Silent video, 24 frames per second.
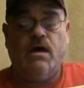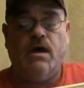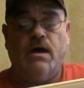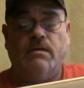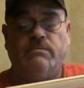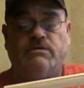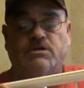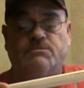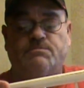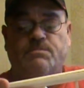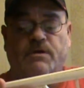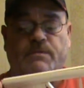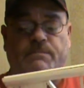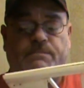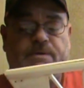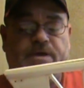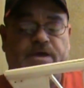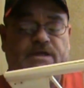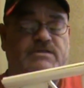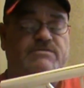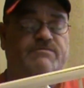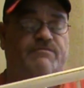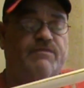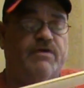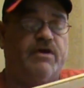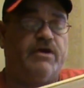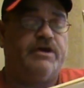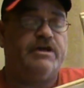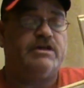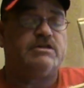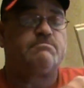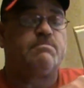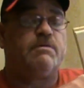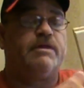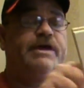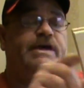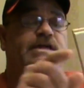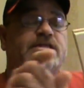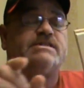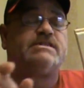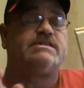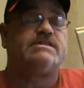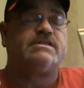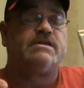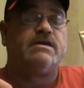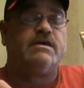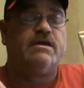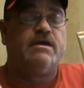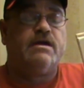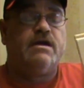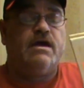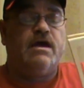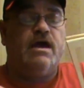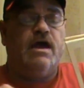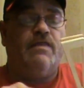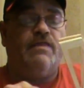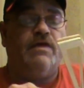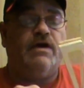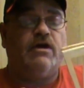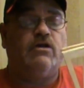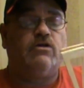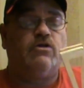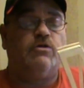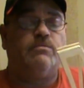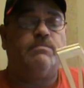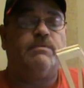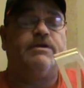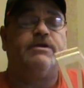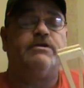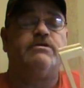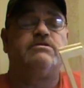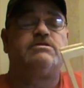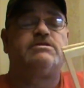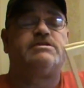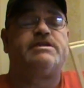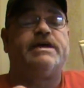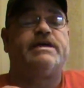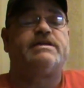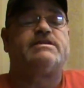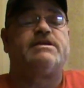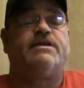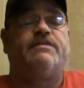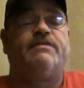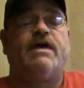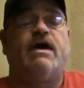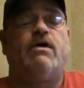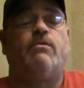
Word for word: Just put pins in various places and then glued my new sticks in.